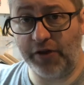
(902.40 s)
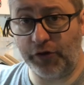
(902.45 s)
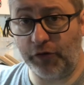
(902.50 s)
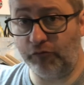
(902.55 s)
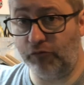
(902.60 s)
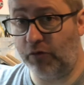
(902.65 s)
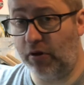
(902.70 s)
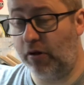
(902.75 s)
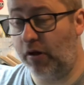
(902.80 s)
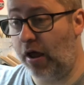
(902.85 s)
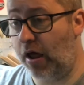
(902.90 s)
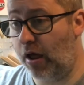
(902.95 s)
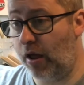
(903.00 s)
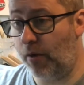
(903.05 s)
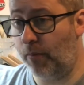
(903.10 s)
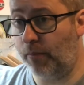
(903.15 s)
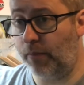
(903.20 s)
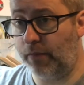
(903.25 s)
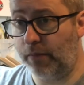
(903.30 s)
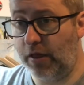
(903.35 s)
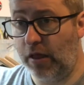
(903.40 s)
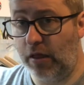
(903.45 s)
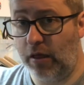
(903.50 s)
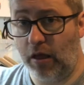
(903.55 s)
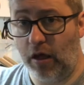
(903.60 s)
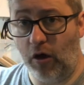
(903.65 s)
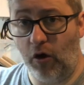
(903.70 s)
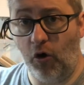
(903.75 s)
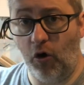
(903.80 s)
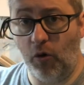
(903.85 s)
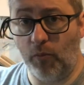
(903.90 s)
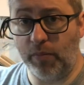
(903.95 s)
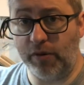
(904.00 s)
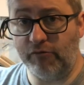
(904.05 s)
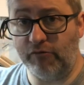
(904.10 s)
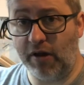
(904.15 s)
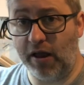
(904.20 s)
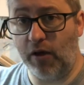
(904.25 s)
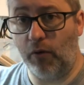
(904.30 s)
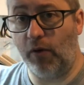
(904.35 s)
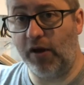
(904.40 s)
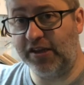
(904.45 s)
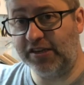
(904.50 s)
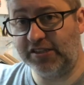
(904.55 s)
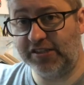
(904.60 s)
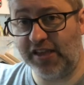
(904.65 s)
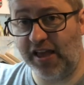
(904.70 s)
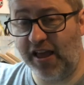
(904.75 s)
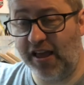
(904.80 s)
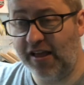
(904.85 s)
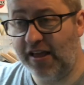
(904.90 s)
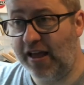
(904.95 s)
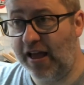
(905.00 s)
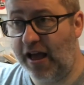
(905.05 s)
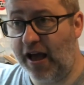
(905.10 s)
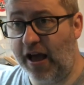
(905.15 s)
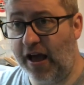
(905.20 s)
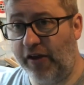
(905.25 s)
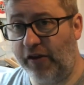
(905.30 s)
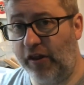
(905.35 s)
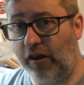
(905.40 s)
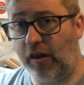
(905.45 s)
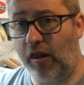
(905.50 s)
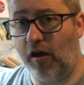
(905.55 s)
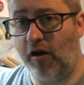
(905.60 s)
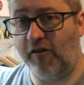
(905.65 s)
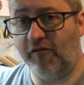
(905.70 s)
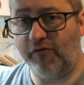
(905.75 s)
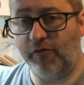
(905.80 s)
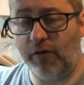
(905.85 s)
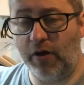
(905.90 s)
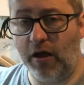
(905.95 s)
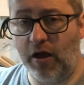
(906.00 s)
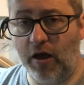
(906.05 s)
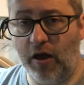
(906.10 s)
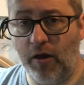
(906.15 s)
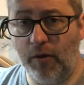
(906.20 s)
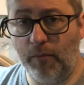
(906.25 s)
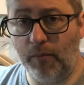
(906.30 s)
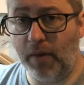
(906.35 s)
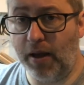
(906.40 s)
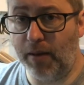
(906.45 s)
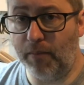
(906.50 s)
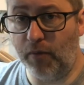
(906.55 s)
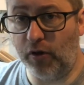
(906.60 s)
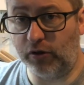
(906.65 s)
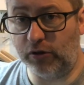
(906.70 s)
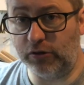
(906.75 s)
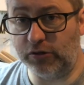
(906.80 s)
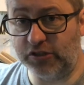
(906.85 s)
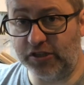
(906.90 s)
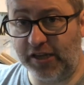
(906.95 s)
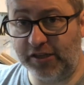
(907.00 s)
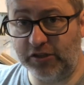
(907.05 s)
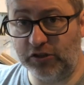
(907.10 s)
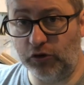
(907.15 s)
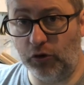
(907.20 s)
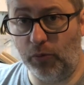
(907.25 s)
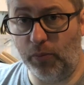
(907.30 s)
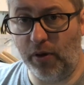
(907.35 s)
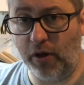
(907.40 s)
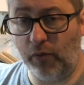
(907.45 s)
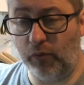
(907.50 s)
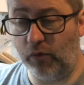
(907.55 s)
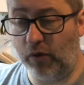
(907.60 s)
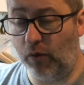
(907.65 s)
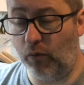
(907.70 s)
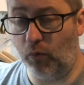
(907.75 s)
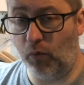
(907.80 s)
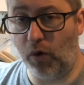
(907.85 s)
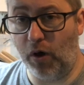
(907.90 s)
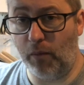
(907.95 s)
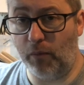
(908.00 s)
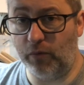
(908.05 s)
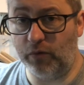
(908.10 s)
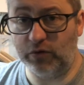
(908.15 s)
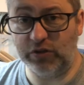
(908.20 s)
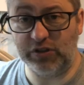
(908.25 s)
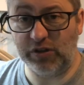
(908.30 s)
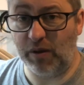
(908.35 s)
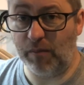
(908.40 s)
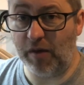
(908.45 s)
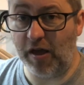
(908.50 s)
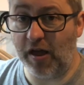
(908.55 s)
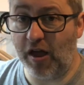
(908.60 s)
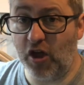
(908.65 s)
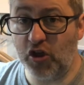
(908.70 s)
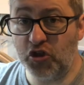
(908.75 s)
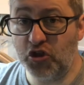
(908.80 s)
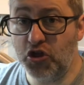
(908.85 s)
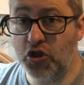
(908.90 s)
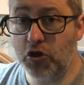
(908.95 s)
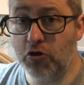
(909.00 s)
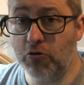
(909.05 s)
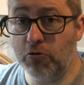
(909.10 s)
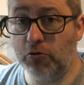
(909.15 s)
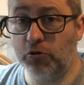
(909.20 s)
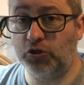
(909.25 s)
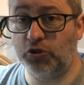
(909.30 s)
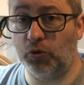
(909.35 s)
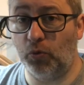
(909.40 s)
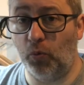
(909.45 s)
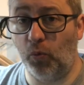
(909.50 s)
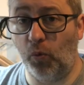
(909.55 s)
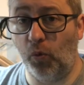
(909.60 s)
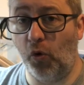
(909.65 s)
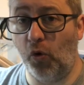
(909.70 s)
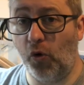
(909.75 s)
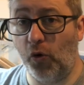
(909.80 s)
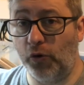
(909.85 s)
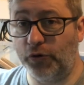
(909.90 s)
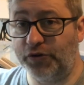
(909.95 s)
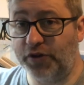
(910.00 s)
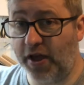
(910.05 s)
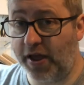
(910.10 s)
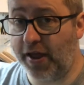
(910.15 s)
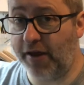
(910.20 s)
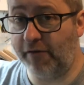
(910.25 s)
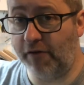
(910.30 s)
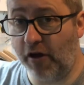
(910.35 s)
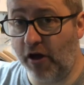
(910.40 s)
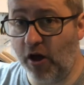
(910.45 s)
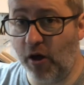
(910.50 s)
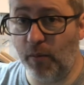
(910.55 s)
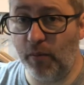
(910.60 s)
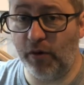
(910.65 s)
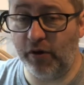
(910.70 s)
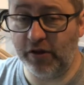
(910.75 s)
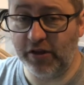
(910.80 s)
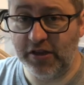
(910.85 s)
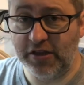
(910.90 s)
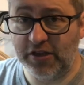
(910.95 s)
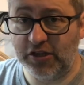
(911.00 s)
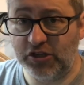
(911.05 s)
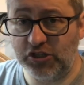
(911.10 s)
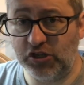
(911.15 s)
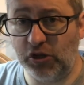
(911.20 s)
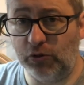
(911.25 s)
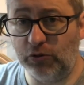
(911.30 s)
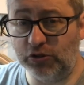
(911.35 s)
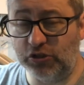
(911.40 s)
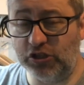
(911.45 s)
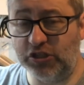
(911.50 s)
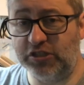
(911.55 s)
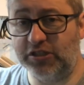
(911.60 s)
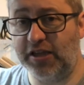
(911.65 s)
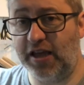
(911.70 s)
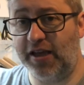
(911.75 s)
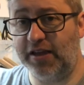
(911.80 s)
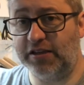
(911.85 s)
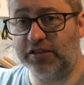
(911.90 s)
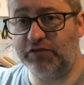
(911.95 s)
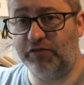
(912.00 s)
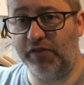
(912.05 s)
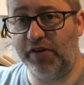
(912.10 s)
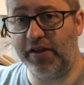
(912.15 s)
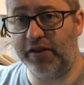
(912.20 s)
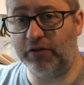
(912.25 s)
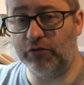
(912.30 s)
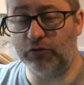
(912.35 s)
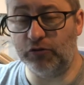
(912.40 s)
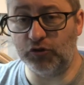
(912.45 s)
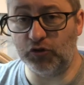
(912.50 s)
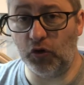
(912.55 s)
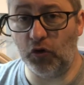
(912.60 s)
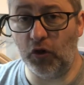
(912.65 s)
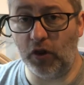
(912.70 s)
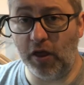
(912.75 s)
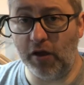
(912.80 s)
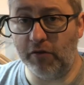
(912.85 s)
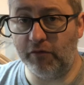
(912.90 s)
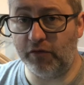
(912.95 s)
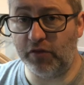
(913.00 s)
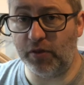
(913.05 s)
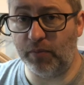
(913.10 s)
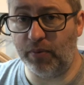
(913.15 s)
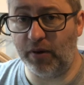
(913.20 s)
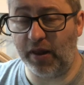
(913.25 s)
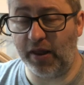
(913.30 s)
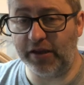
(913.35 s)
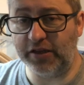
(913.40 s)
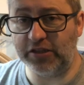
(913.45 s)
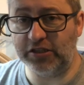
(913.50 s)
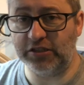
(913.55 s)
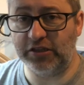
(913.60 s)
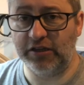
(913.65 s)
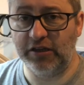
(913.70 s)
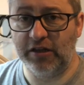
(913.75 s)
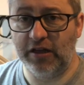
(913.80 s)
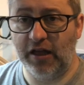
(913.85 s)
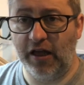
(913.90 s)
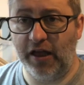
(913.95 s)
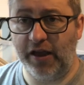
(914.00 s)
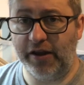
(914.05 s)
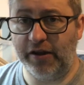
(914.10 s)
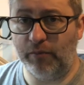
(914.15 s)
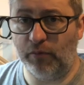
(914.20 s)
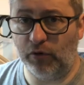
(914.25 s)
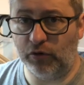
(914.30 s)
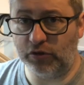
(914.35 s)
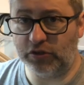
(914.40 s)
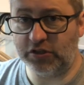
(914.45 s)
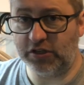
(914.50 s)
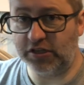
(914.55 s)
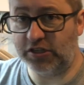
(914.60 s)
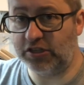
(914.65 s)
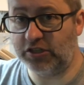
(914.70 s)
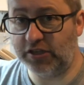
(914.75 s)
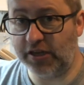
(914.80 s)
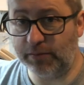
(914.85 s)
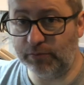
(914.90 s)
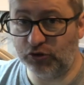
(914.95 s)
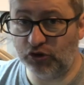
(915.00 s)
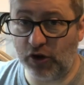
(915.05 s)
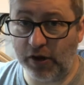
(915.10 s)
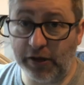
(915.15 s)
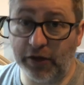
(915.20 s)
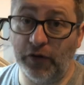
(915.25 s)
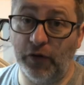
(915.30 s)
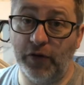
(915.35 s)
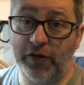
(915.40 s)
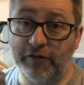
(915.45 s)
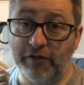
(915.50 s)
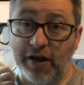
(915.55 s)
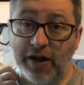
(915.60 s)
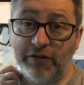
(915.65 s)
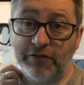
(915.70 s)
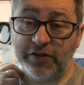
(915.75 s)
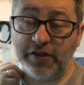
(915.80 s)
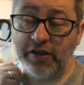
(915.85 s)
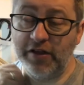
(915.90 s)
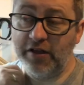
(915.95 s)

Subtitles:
a Hornby railway set, and a lot of my models ended up on what was a huge war diorama, soldiers, tanks, vehicles all over the place in amongst this steam train going round,